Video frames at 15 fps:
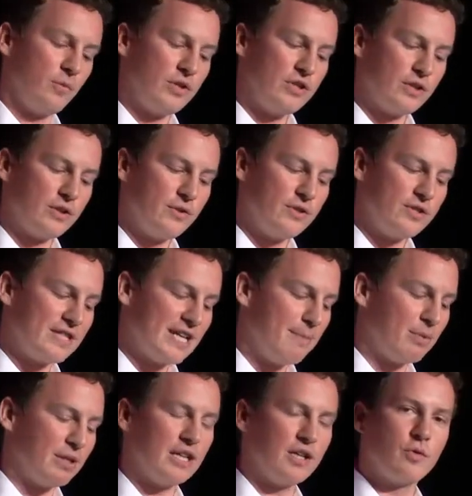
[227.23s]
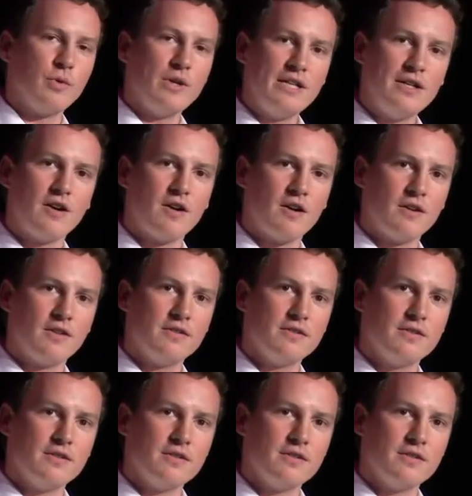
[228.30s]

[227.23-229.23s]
which includes stapling a green card